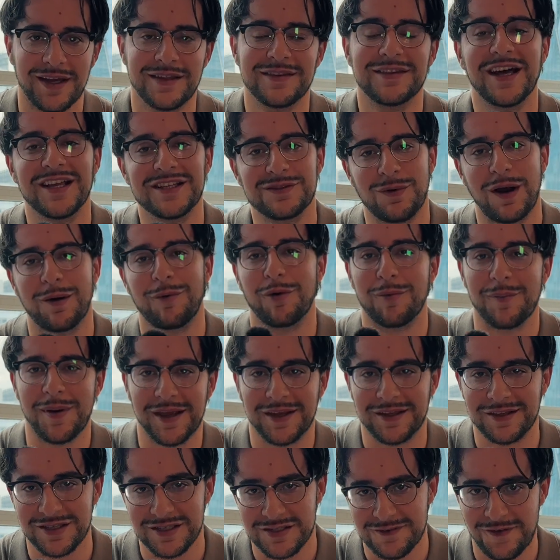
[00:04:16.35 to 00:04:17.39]
And that's why we're
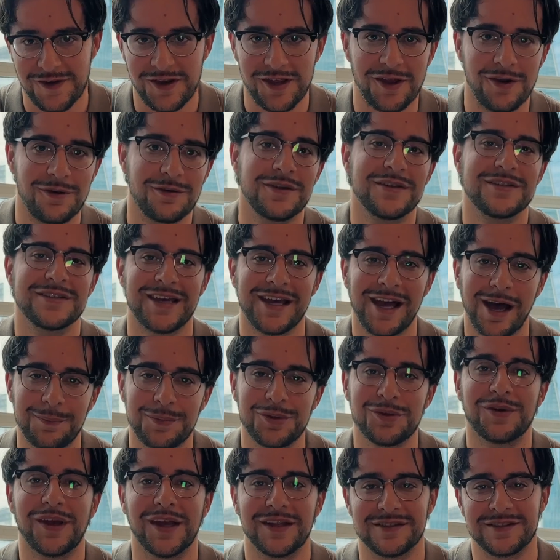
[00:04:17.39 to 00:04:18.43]
making this video, to help
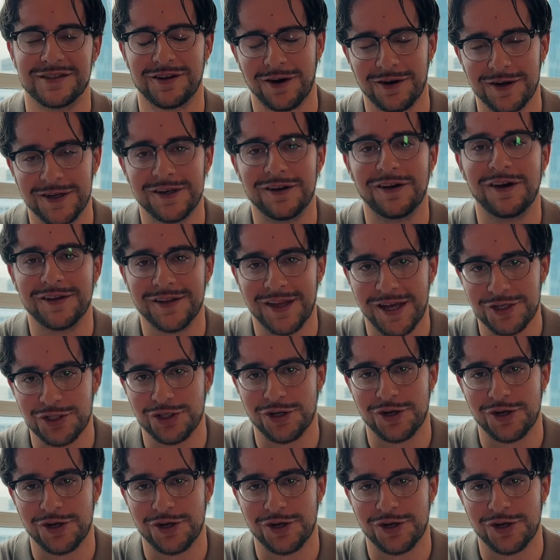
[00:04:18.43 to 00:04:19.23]
you get started on that